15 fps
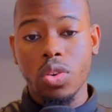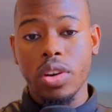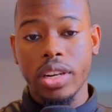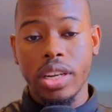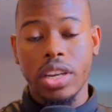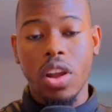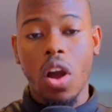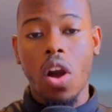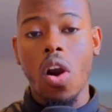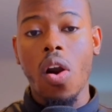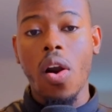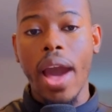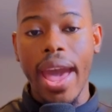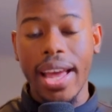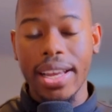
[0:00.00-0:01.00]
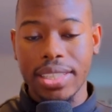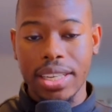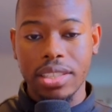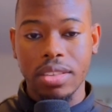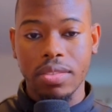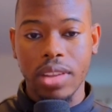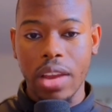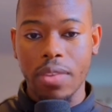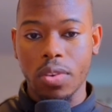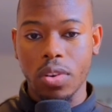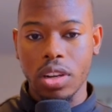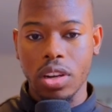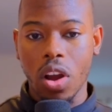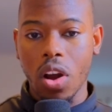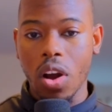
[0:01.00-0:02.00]
in all assets of life or in
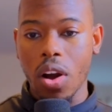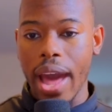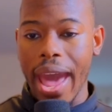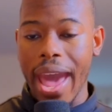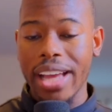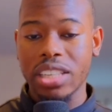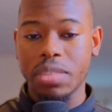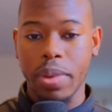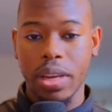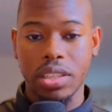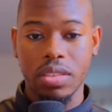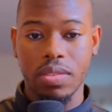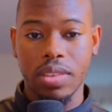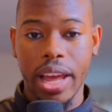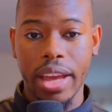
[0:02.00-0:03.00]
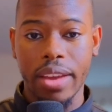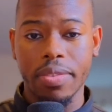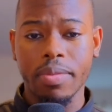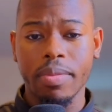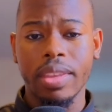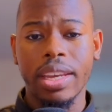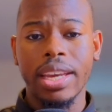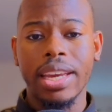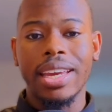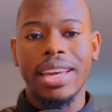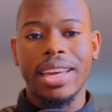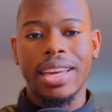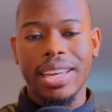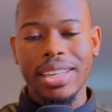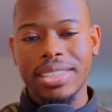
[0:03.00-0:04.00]
all aspects of life,
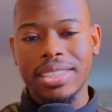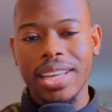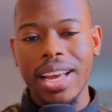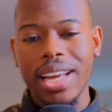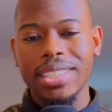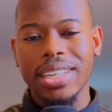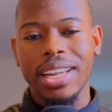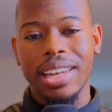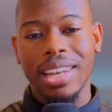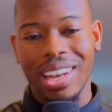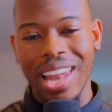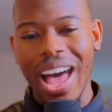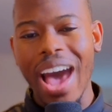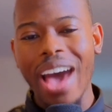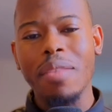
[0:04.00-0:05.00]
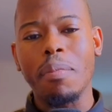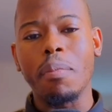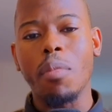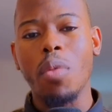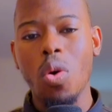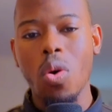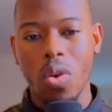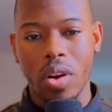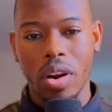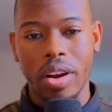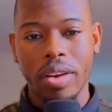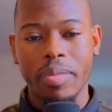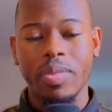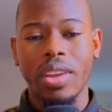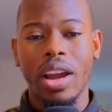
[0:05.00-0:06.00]
it says a lot more
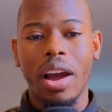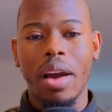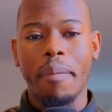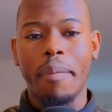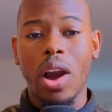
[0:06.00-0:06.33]
about our